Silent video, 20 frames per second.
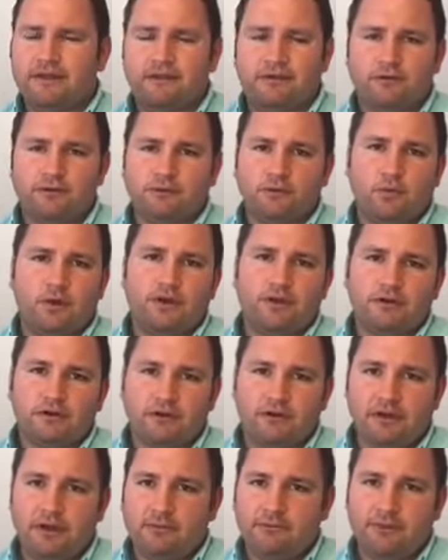there was one other
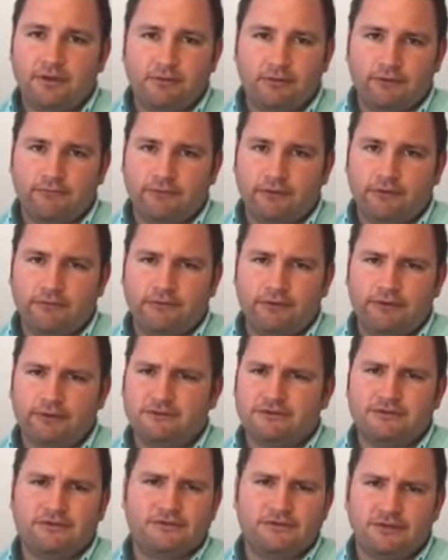club they were involved with. It
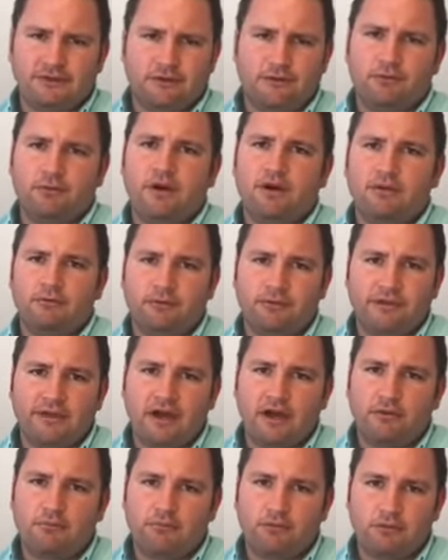was just incredible,
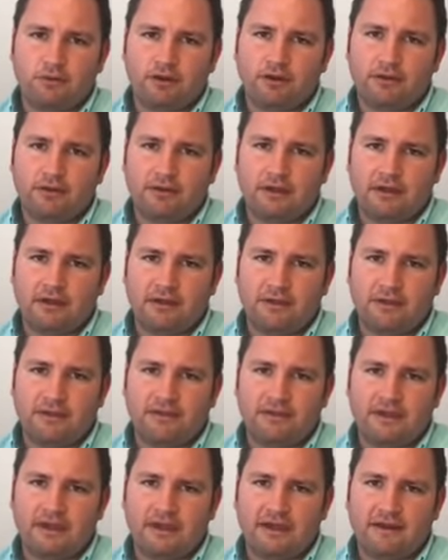the outpouring
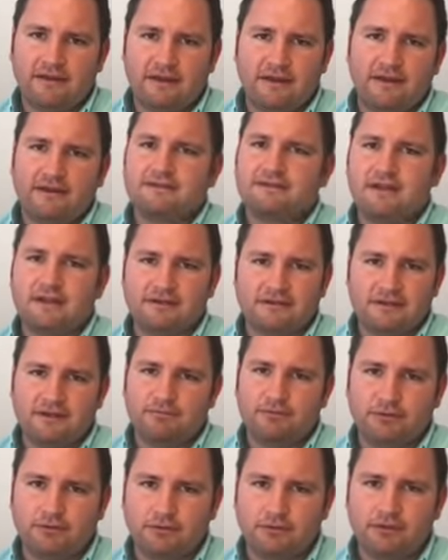that they had. Now, that's not
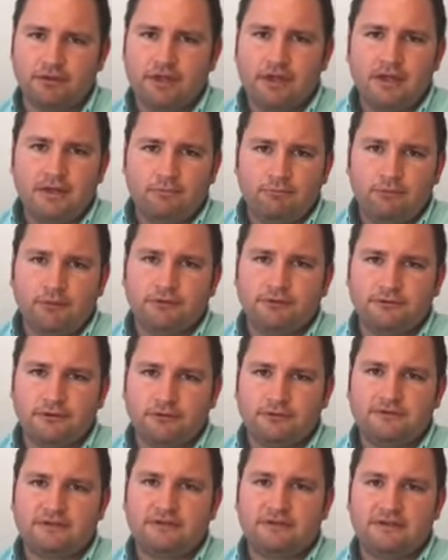typical. Most
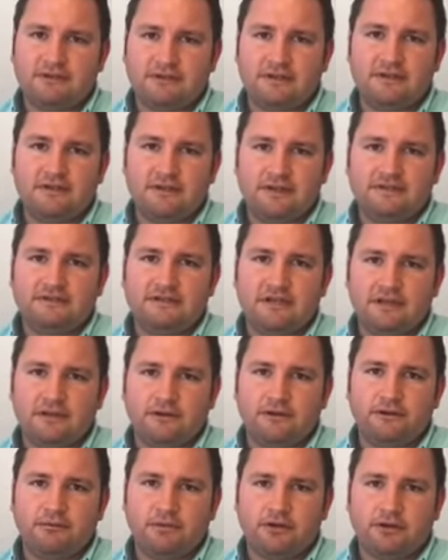folks it does take
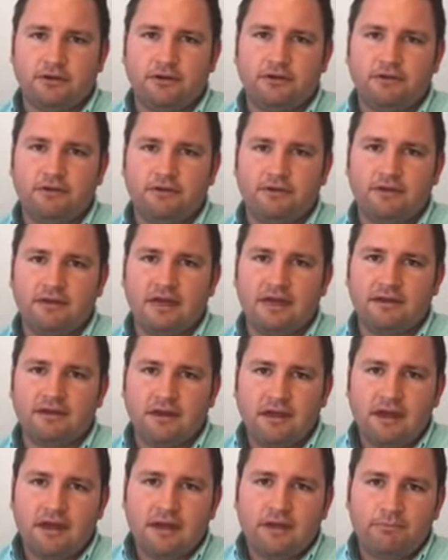a little bit longer than
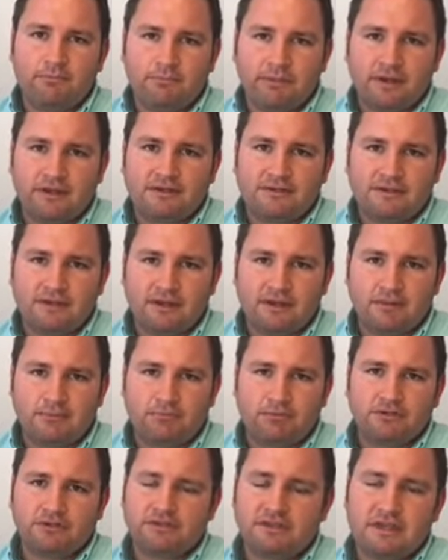that, but
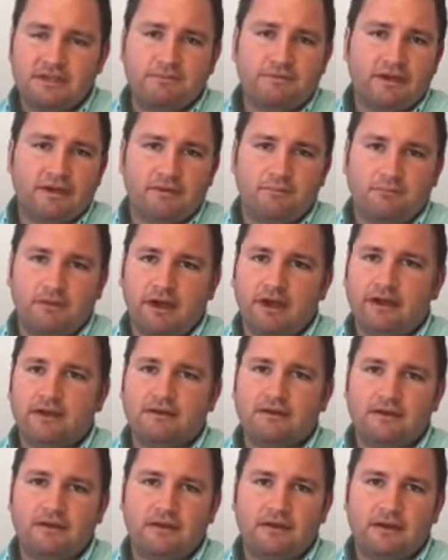just keep that in
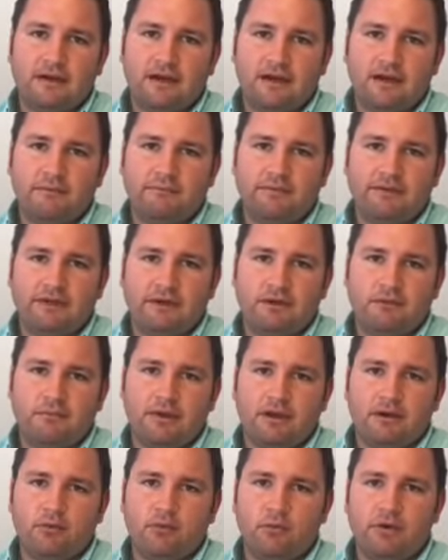mind, that no
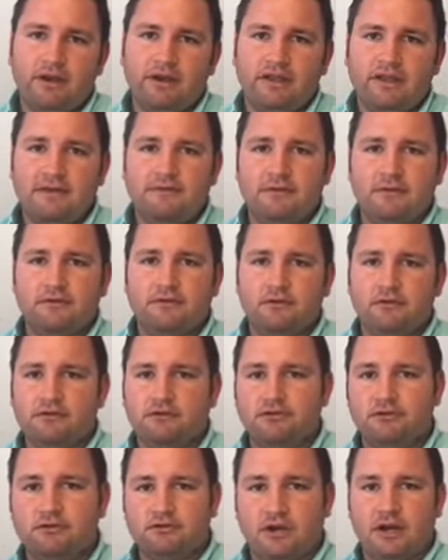matter what, even if you're
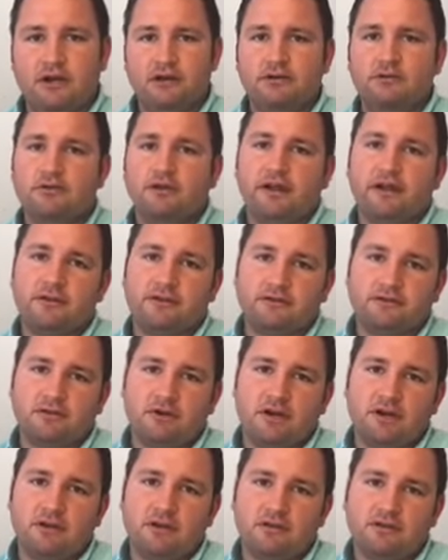trying to do a lot of the
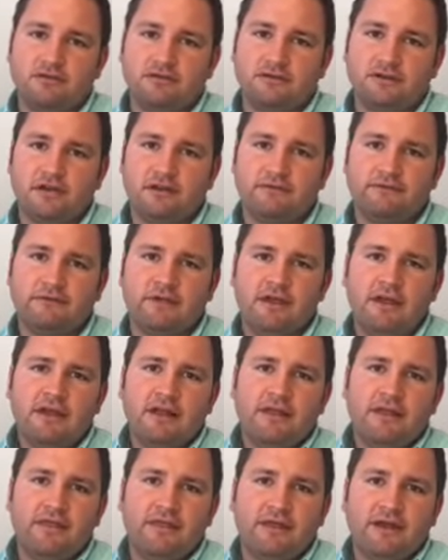training yourself,
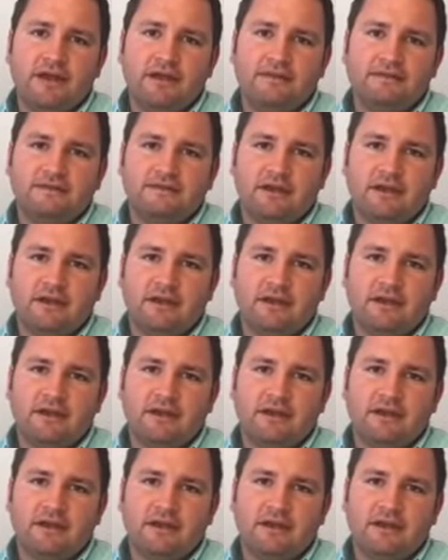that